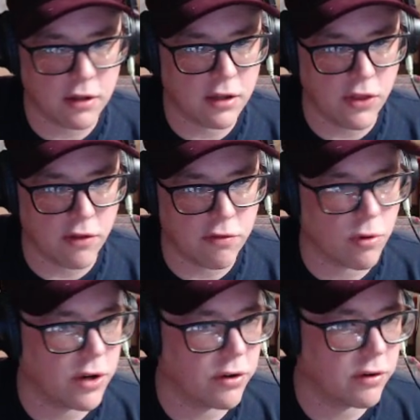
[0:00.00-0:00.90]
in the
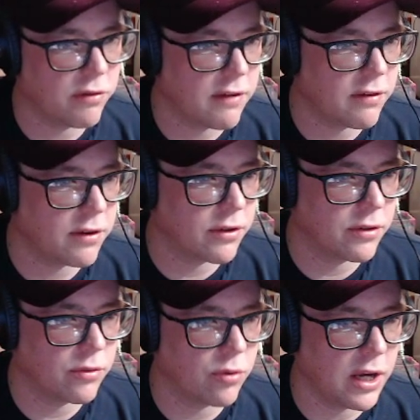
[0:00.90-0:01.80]
400, 500
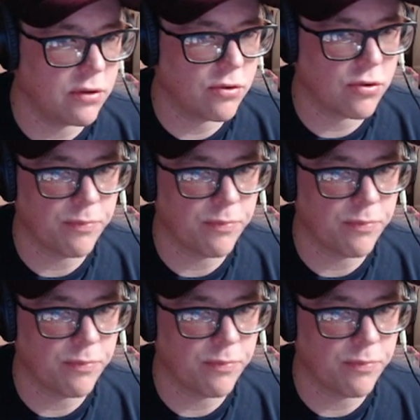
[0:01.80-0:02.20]
range.